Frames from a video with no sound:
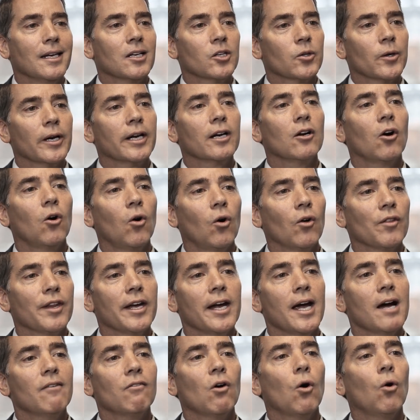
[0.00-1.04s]

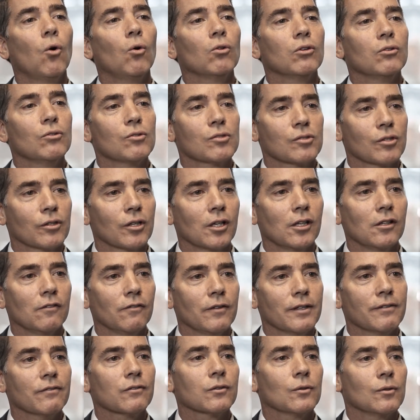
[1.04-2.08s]
have a whole new circle of
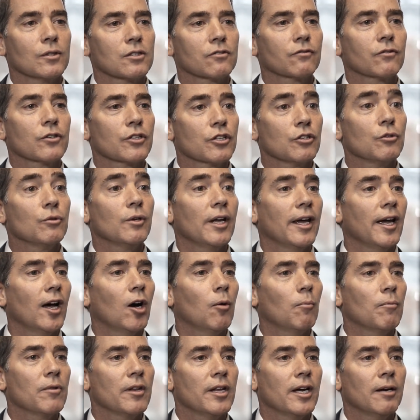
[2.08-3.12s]
influence for you to
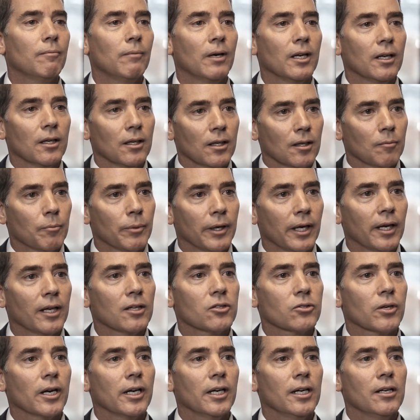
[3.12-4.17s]
help them
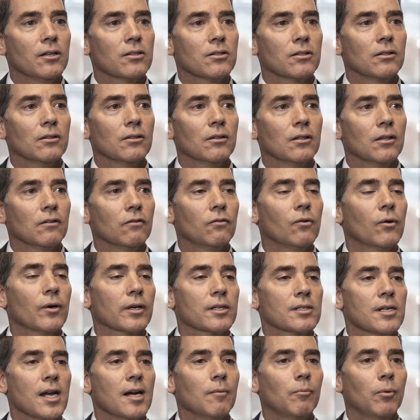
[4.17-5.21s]
penetrate into. For
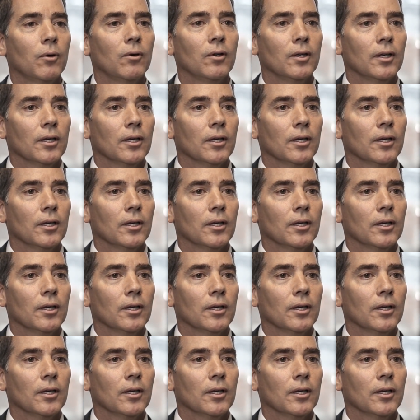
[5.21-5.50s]
example,